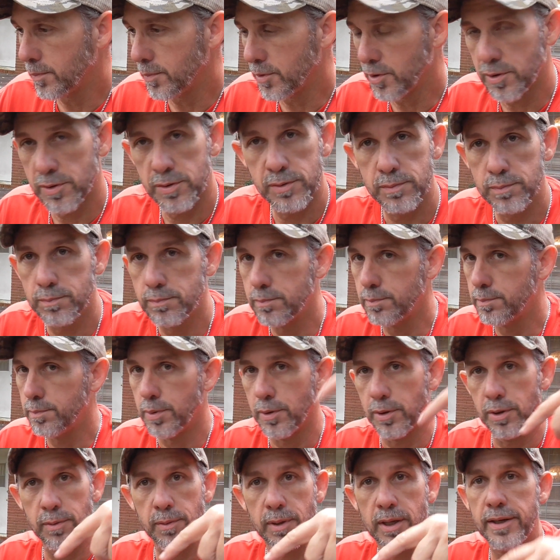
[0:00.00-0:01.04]
just
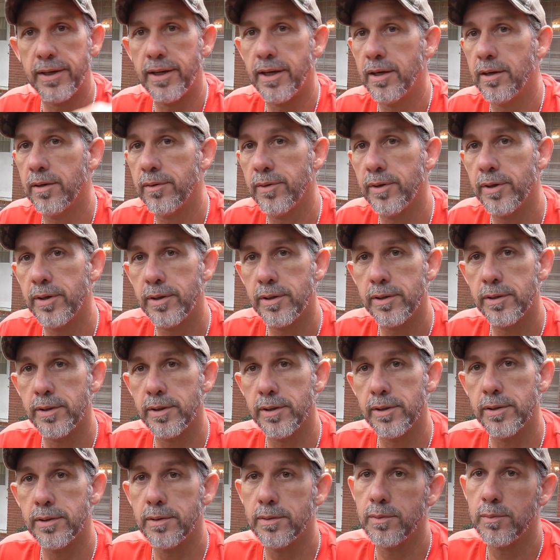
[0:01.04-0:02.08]
put it right down there,
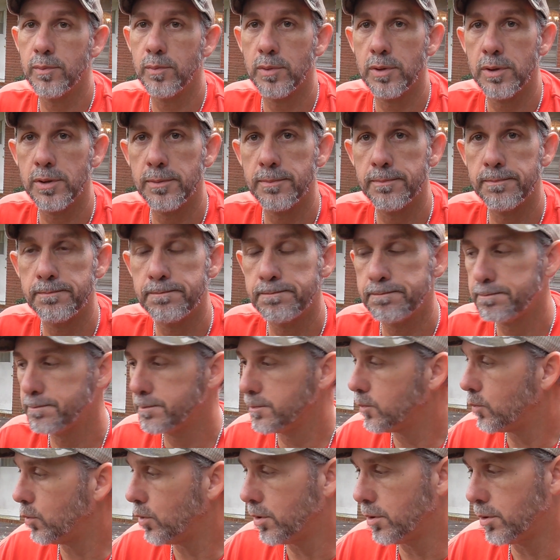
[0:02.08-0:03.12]
and
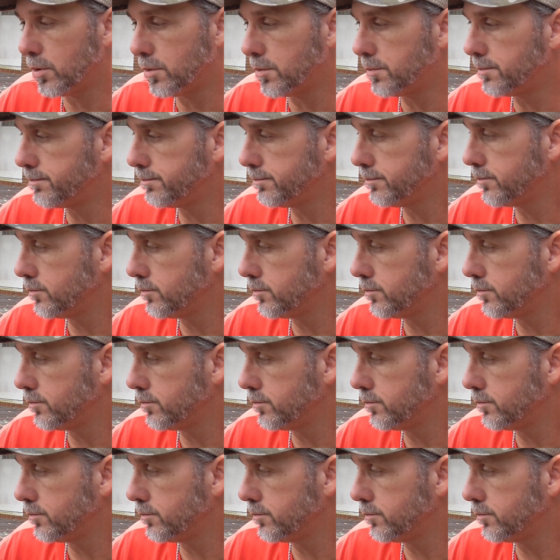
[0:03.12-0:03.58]
we'll